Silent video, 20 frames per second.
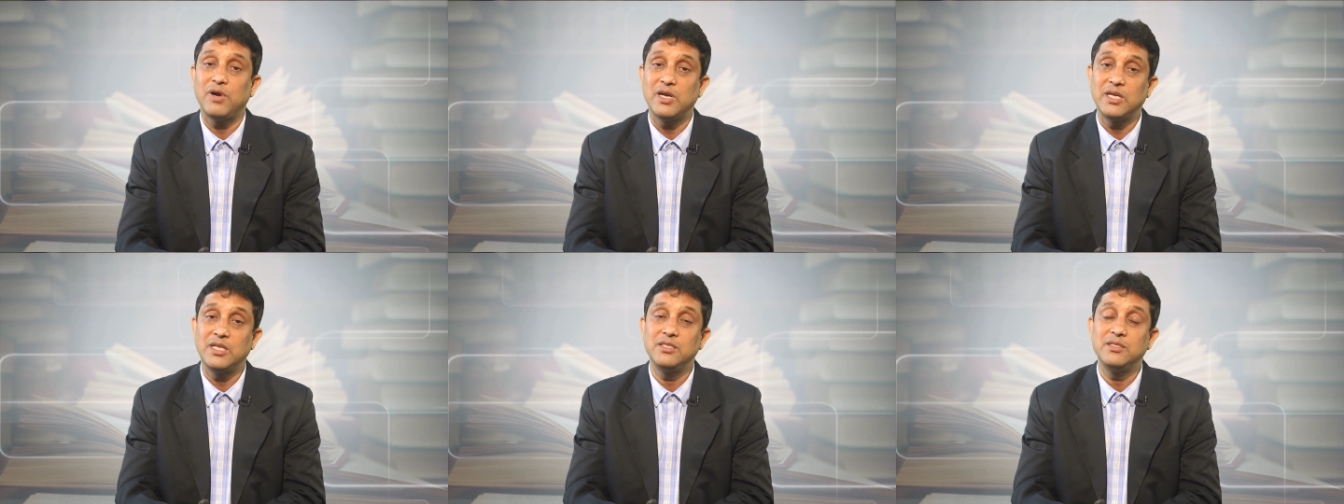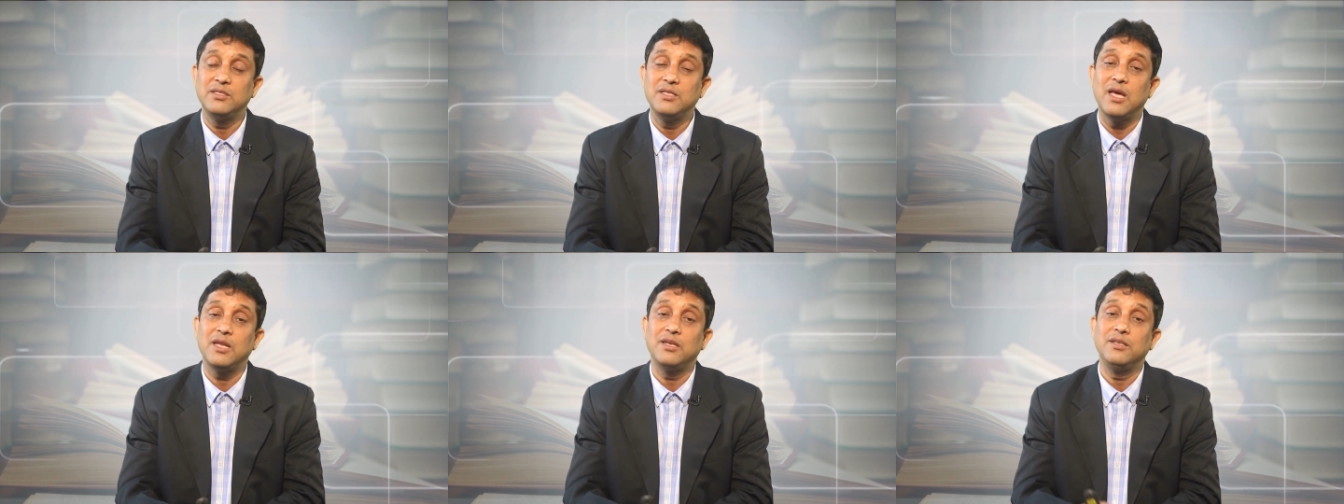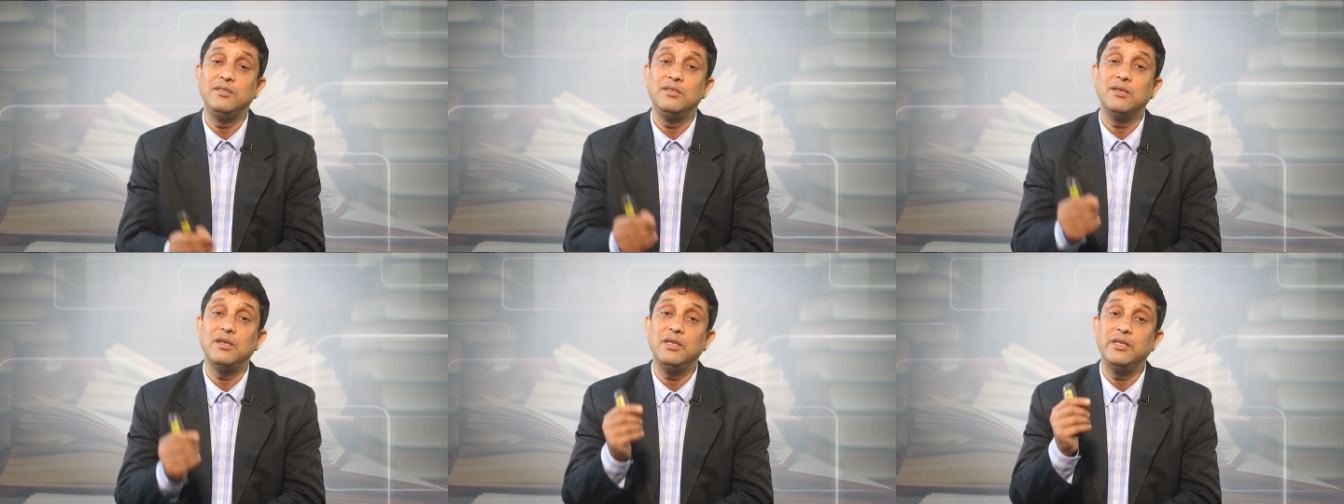what is their
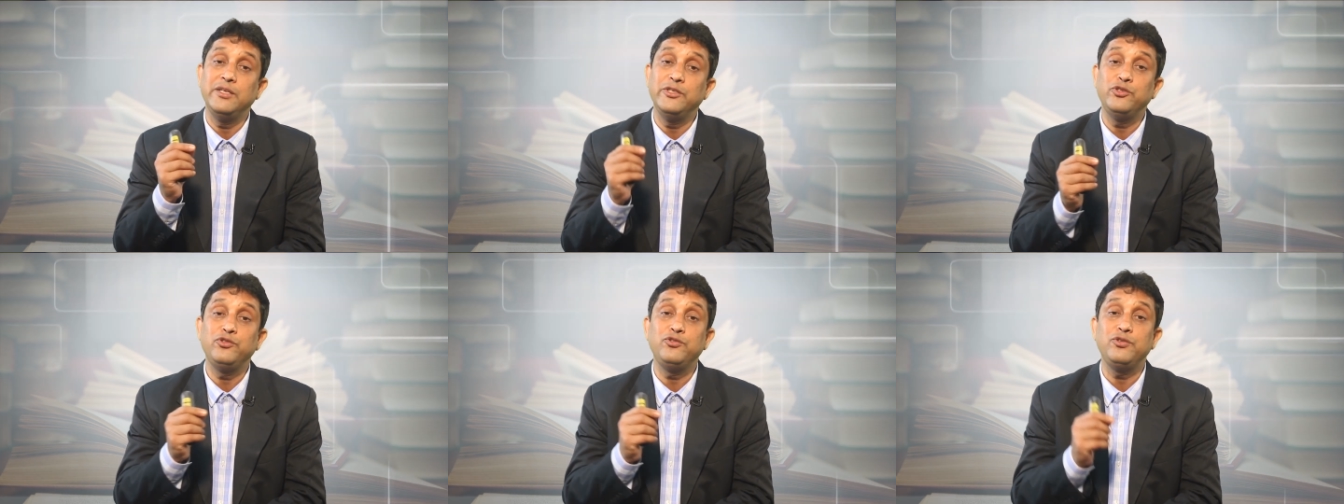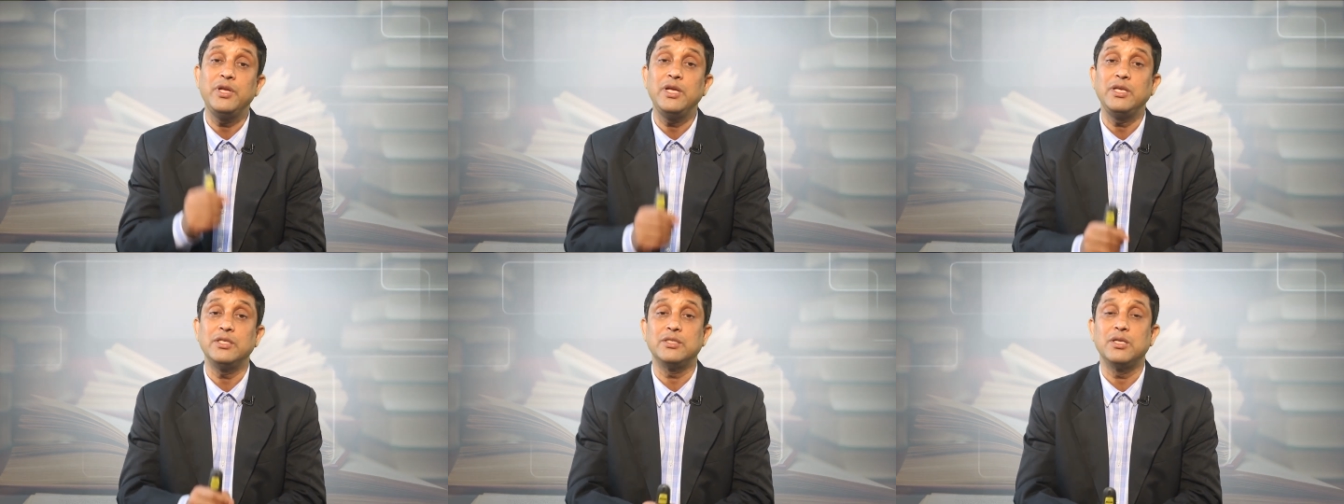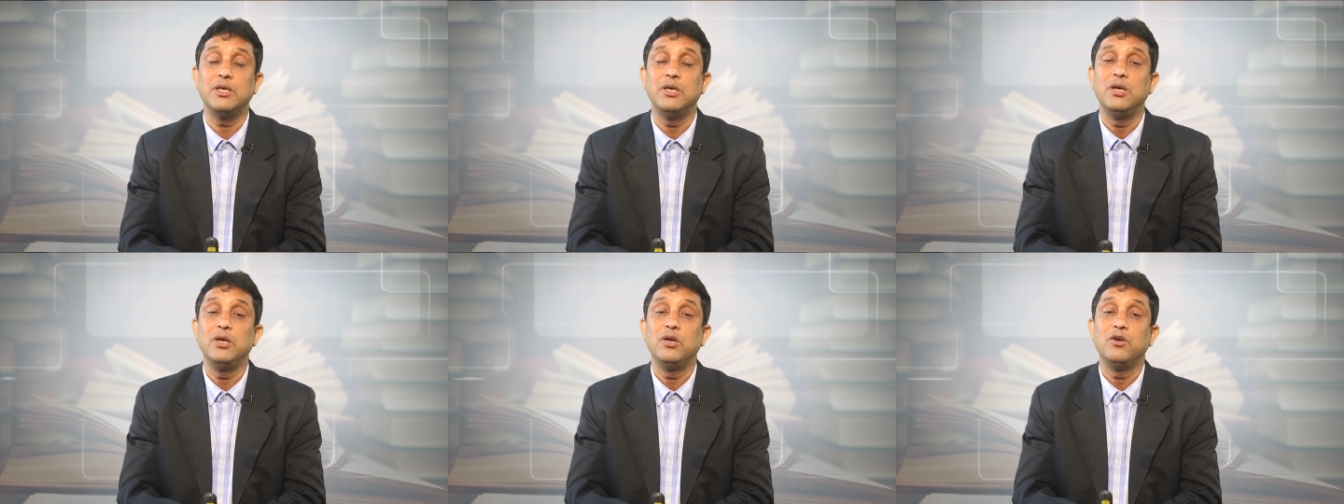real interest,
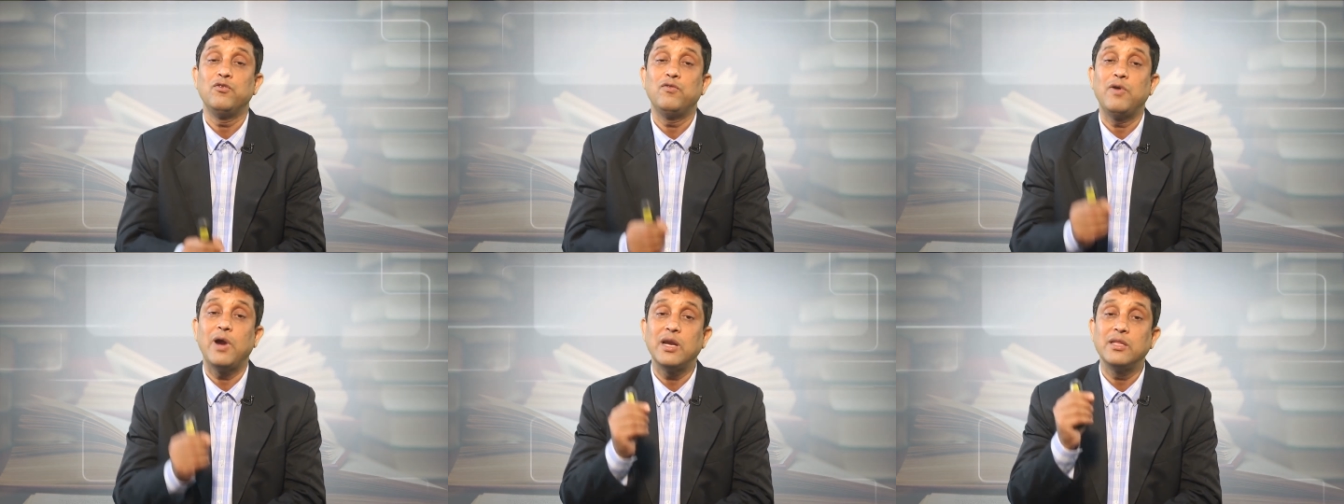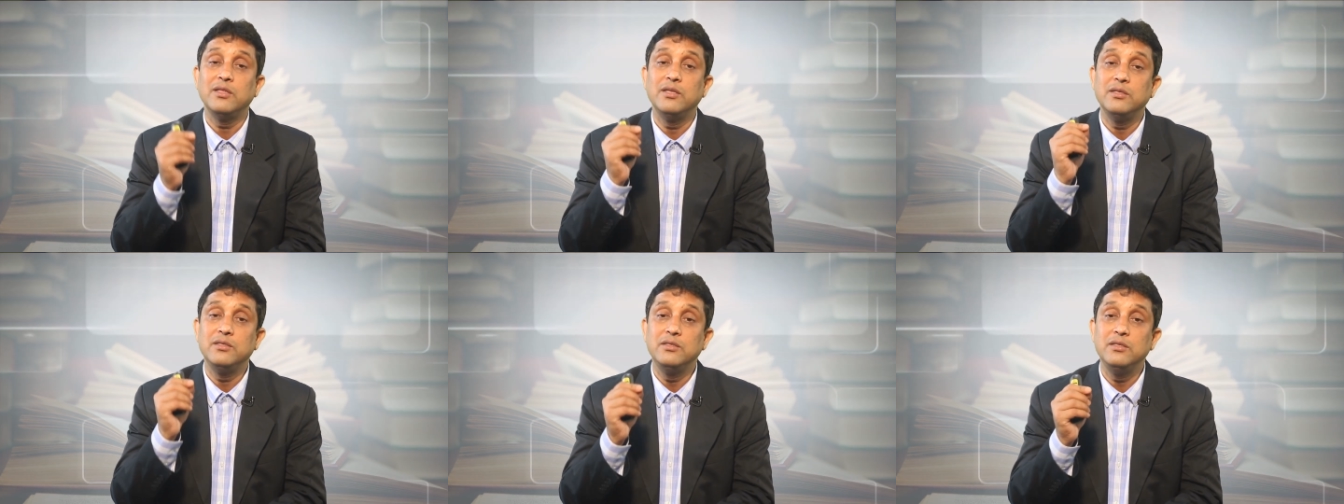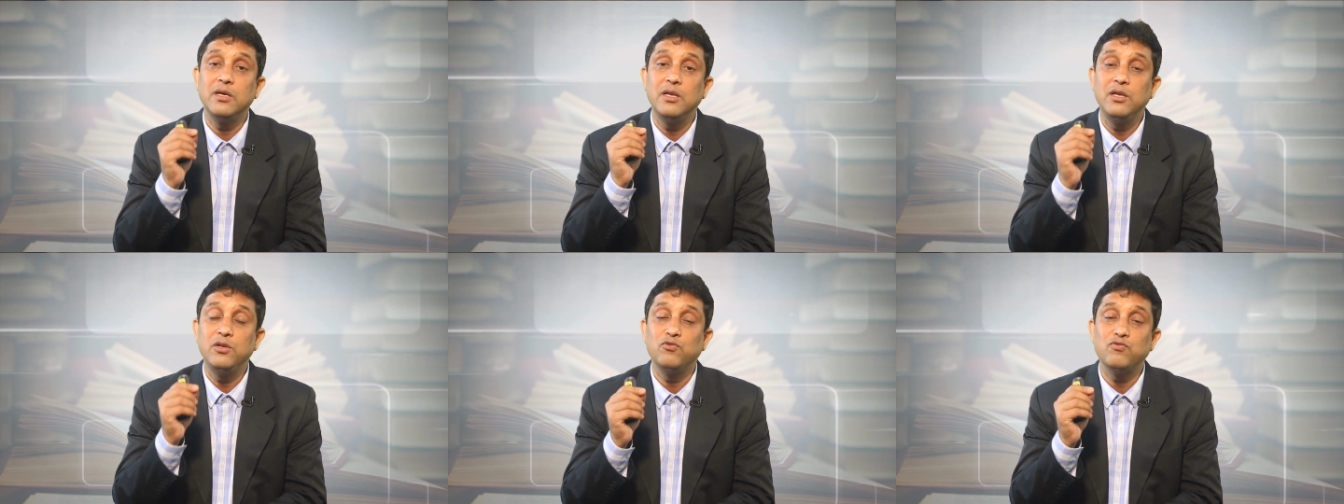what they
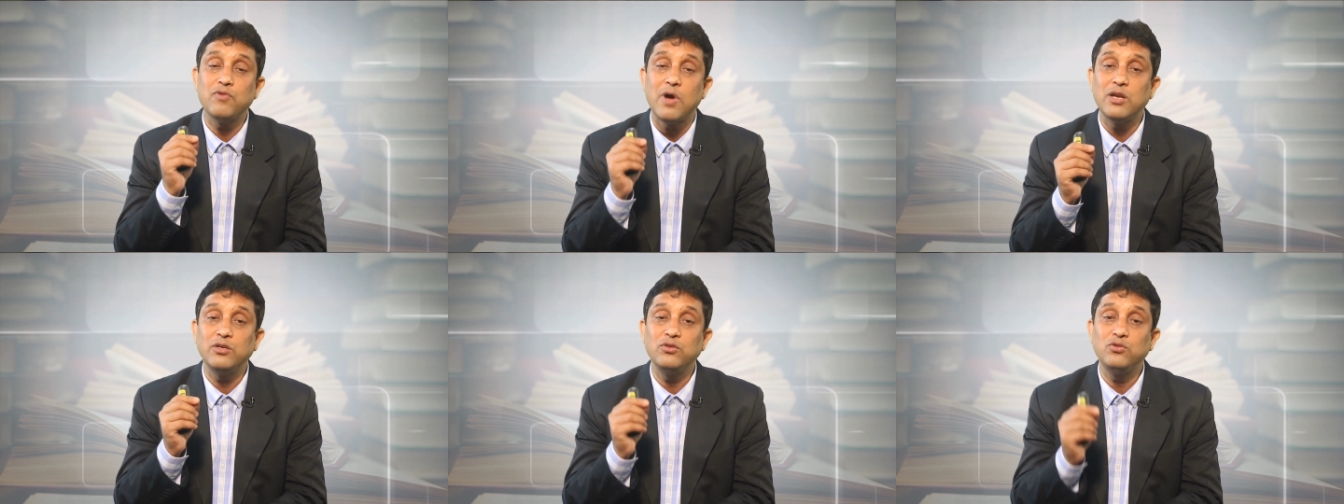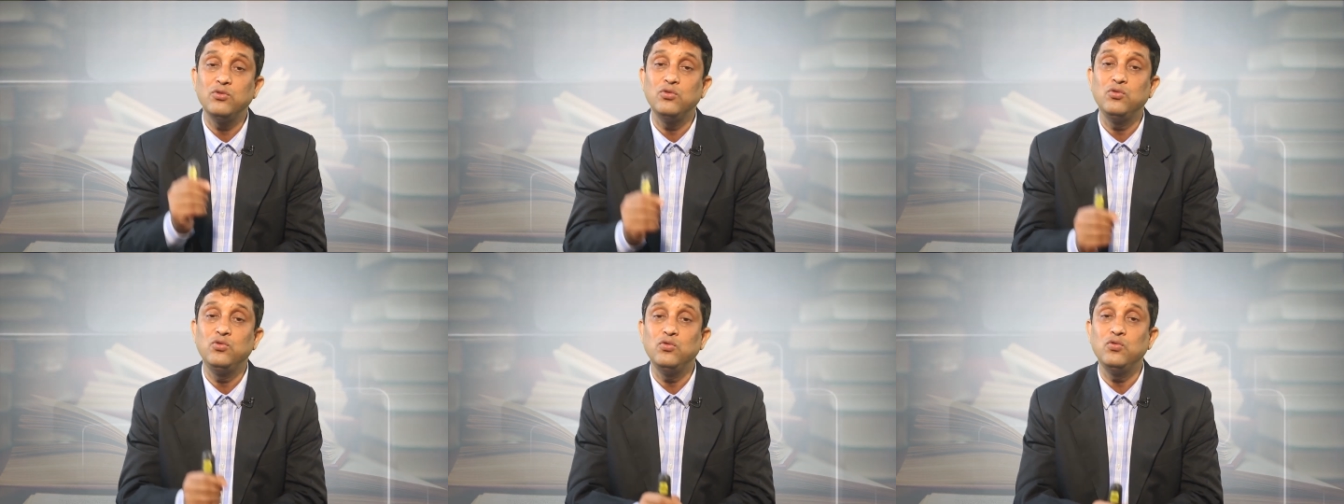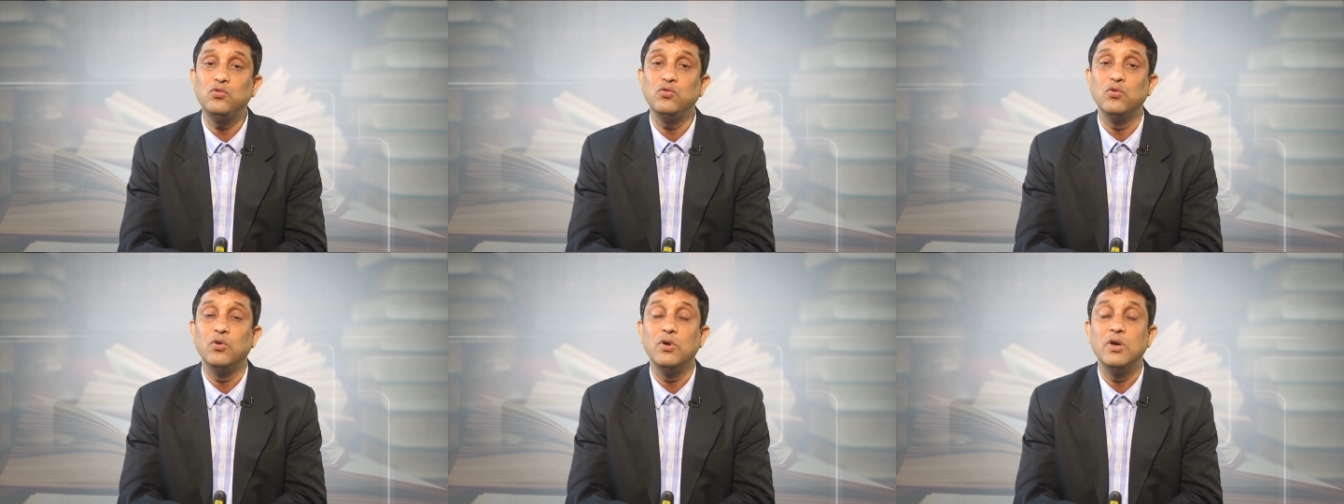really want to
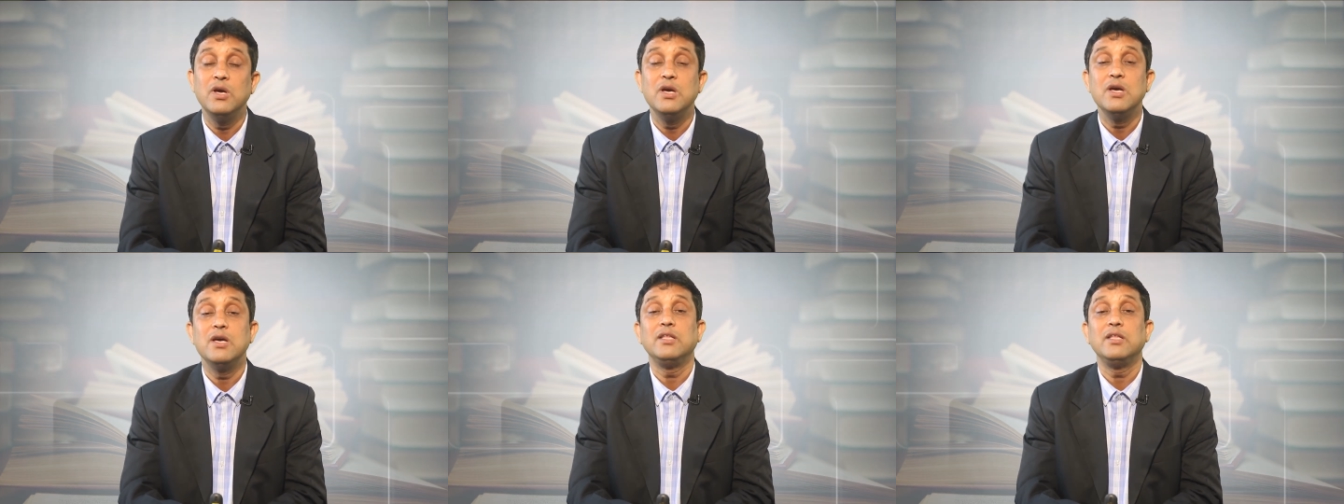do,